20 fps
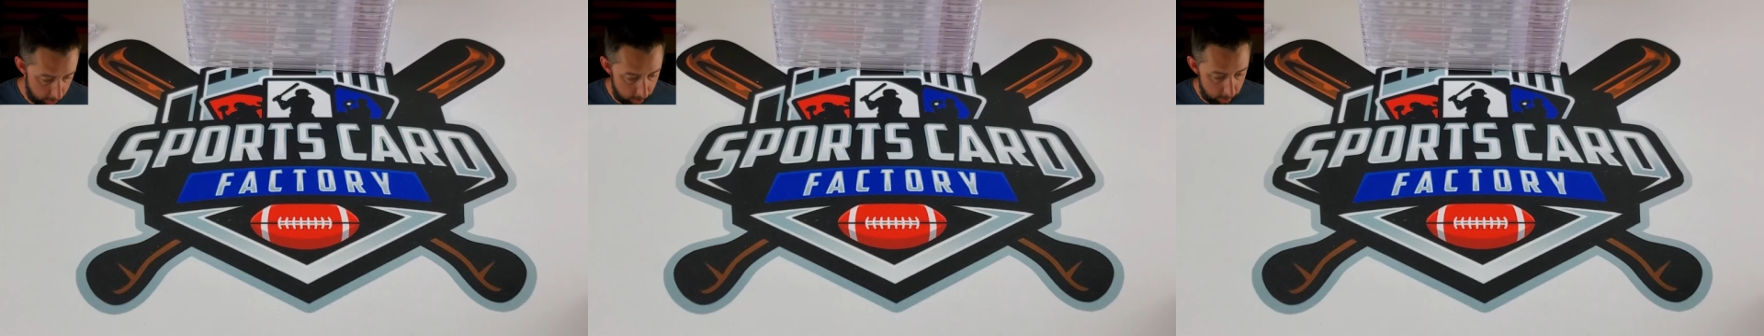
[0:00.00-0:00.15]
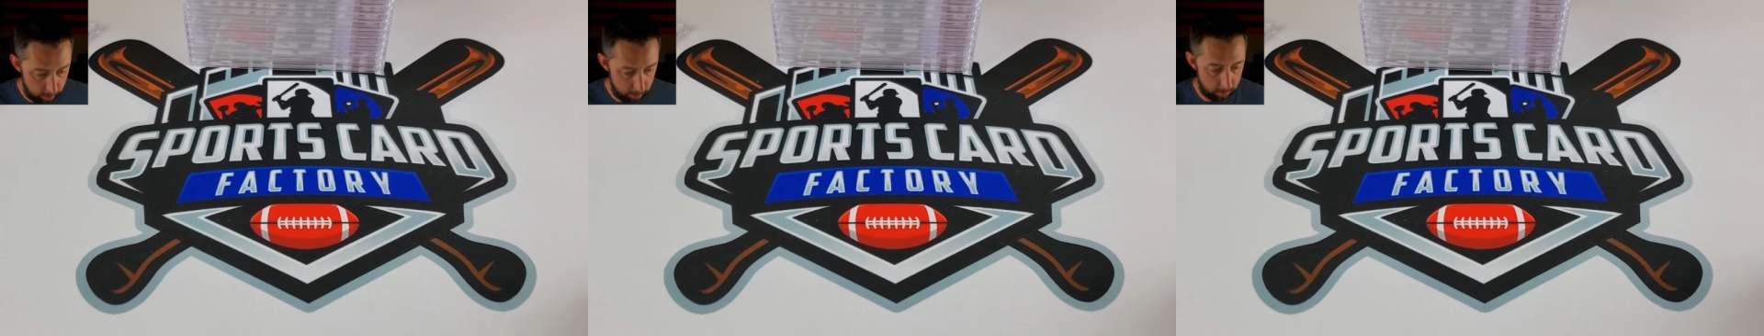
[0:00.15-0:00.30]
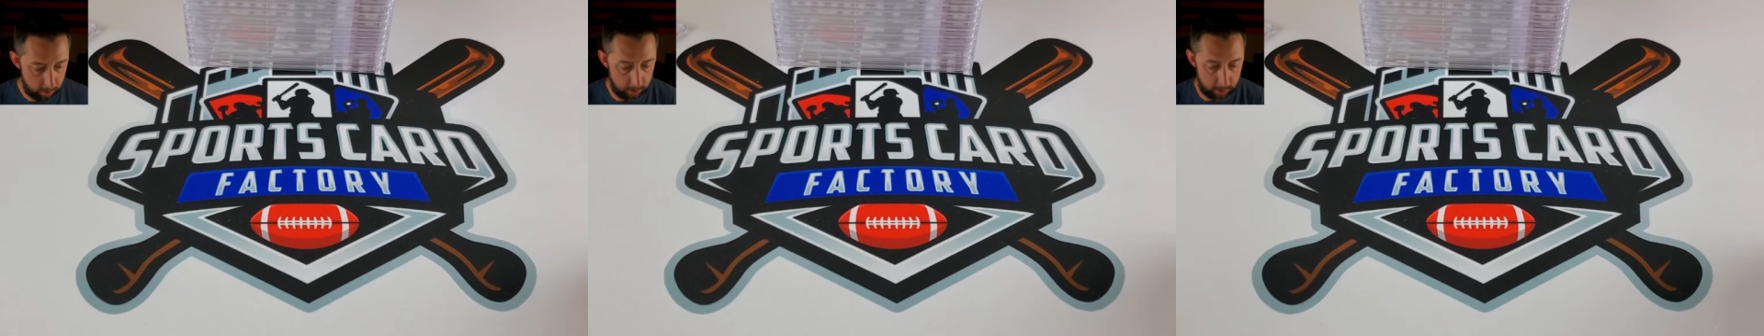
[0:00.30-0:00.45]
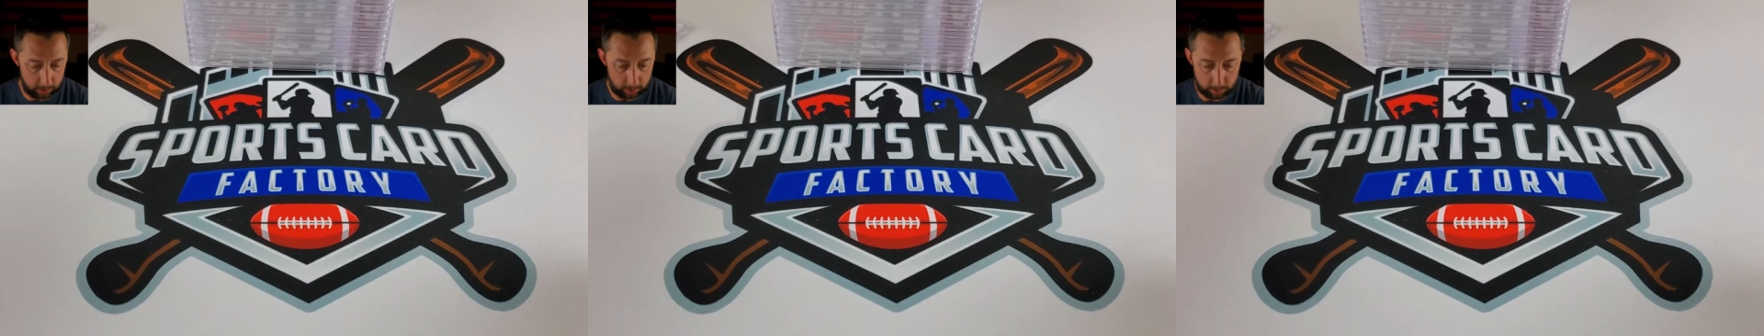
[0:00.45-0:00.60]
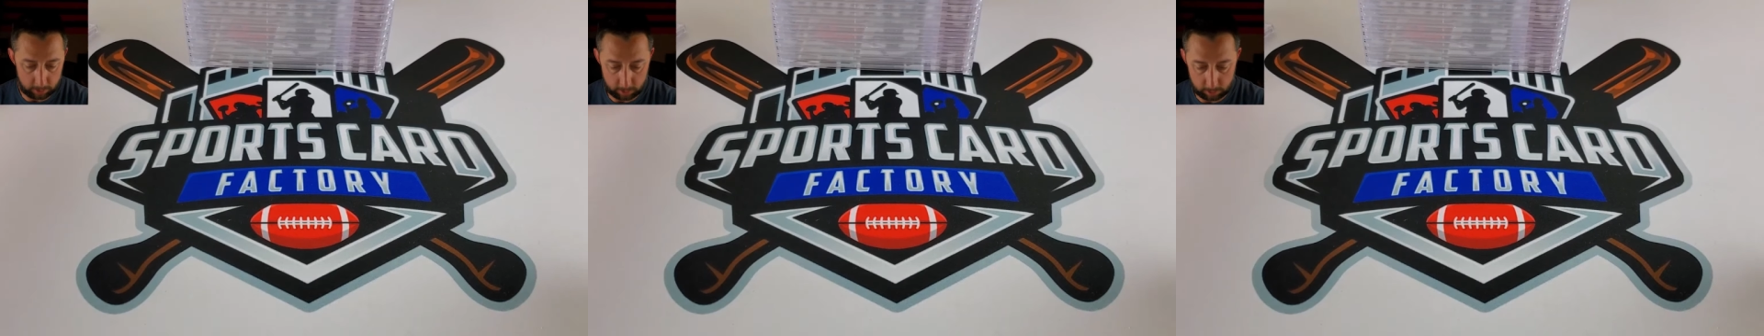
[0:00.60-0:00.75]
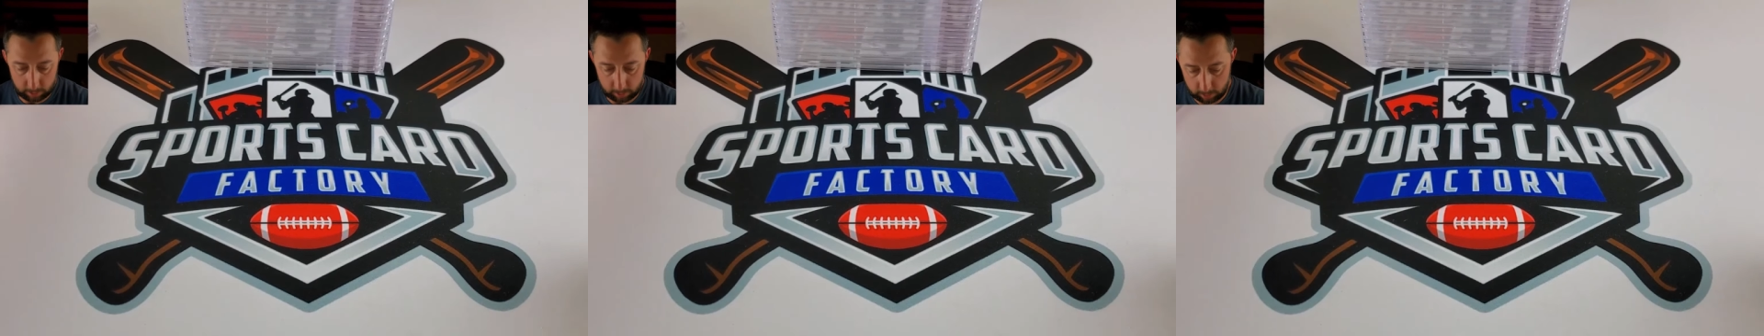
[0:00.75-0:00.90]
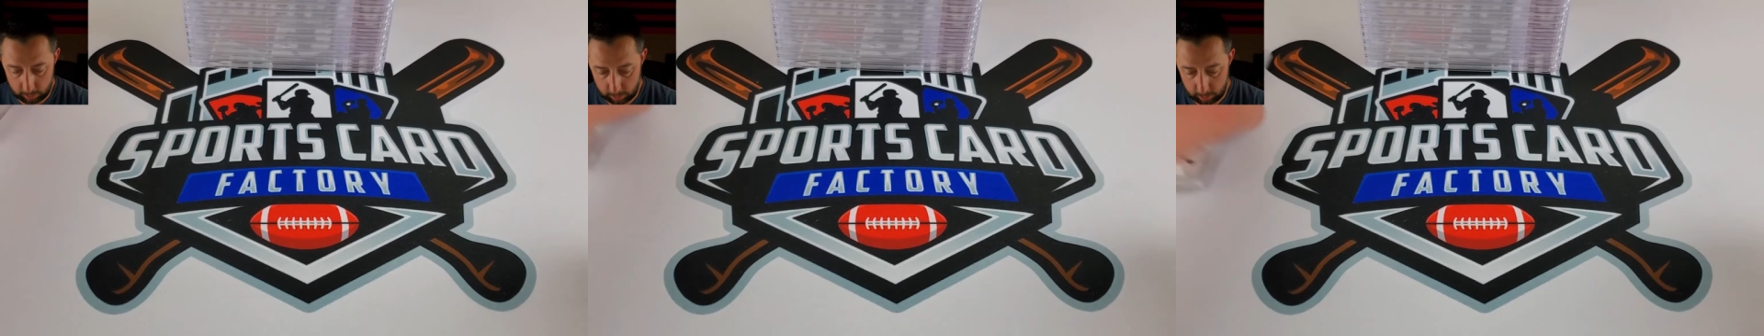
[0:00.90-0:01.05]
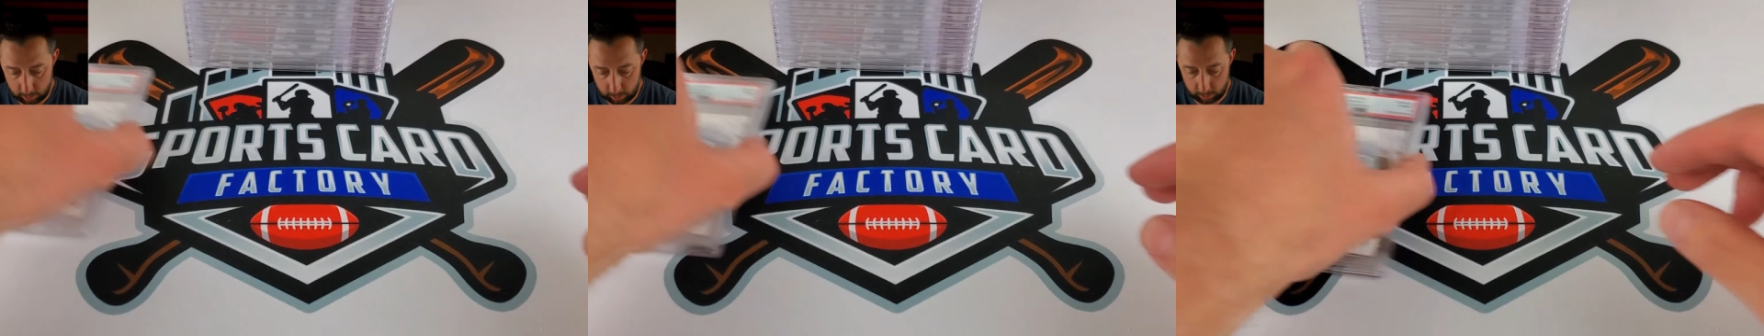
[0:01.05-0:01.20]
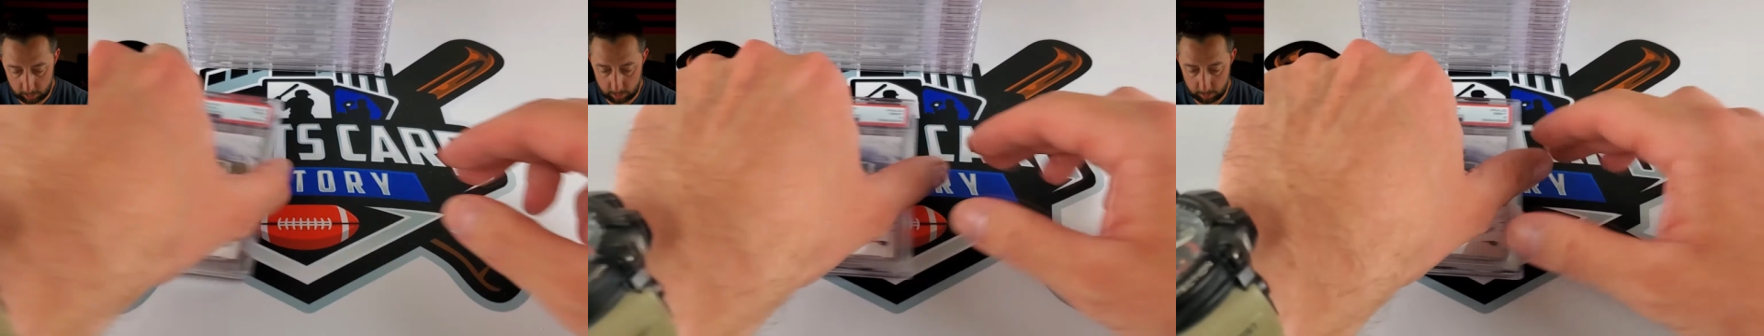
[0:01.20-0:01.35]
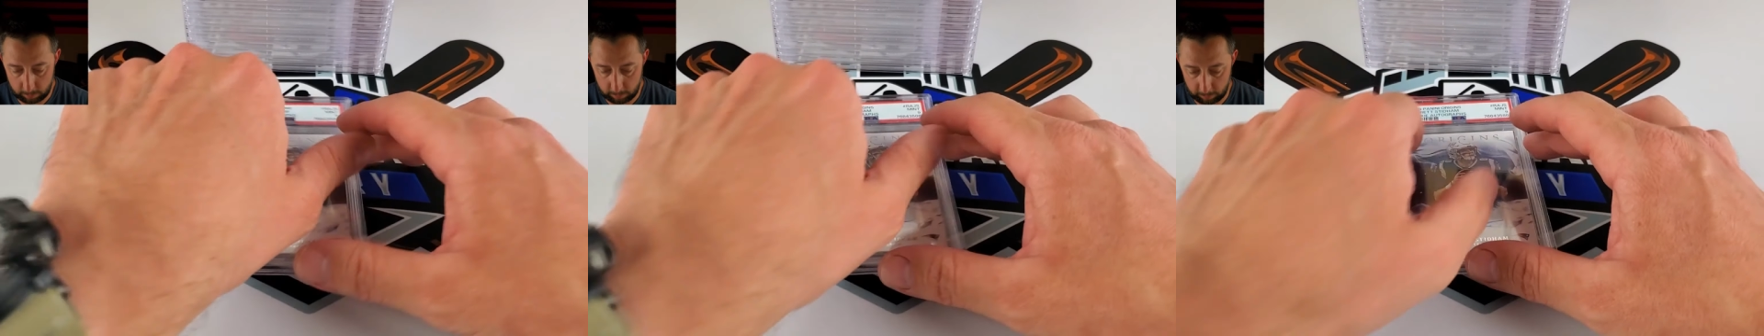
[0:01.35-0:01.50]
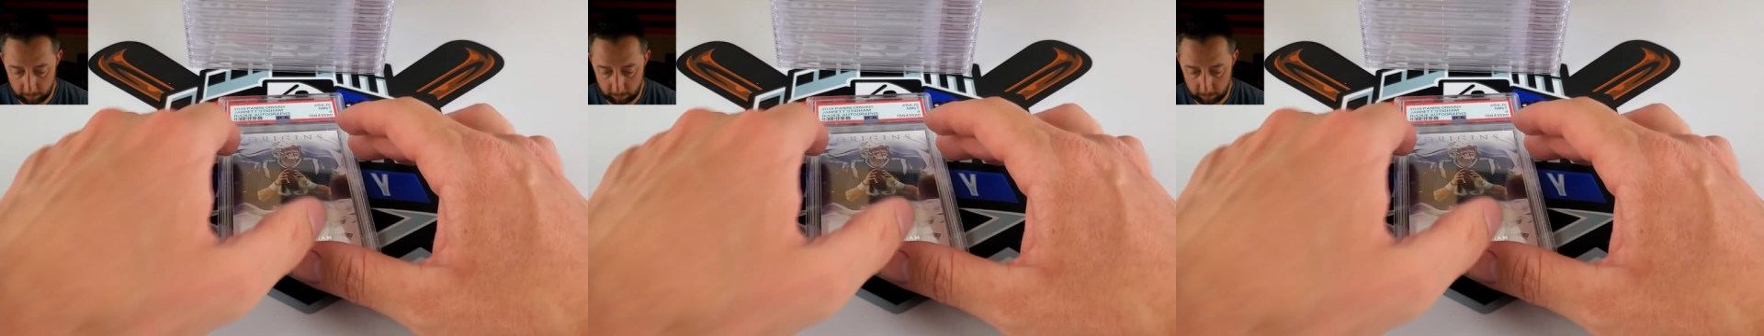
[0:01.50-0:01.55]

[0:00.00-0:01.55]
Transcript: All right, got some